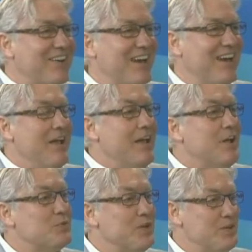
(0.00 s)
Okay,
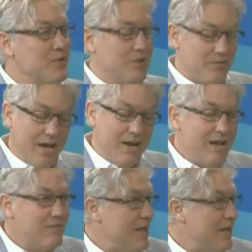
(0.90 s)
here's what you do. You gotta
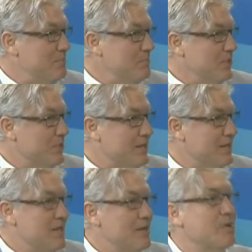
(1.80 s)
have accountability,